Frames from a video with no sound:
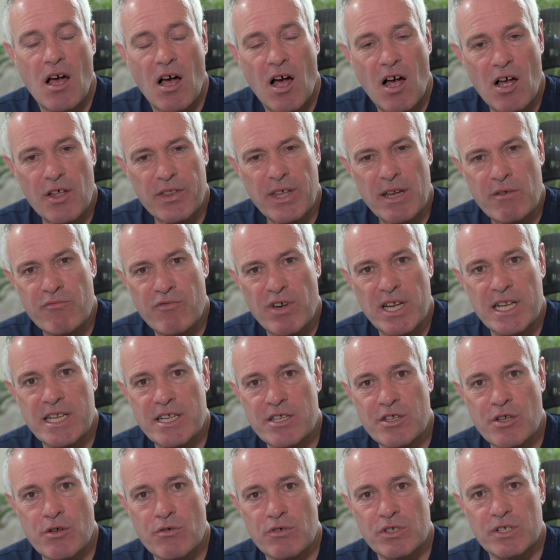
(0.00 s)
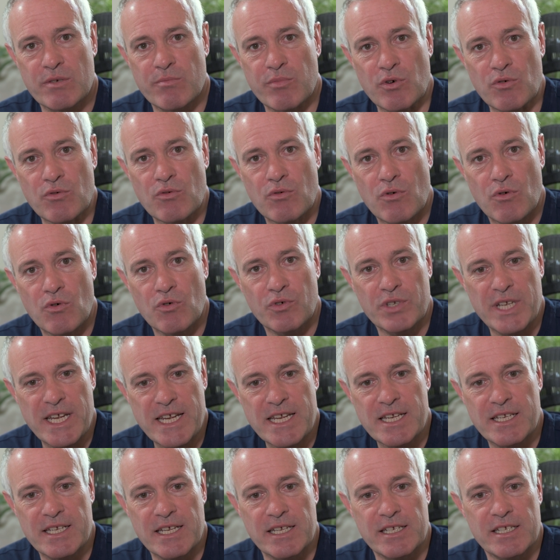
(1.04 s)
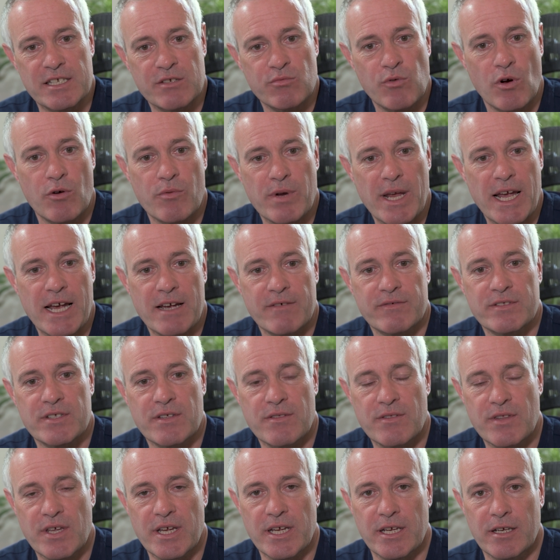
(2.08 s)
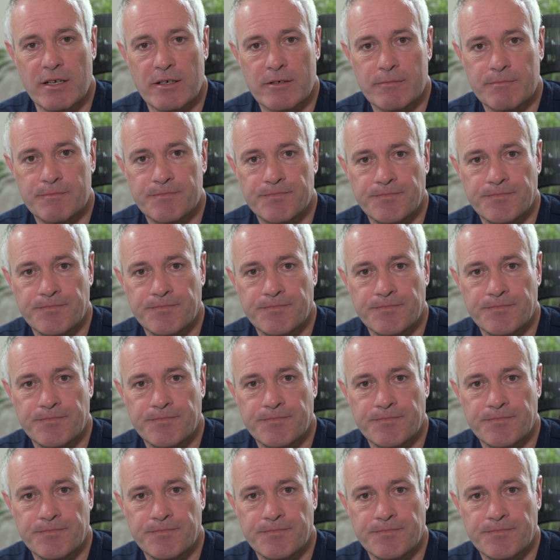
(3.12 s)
are they really usable or needed is what we have to think.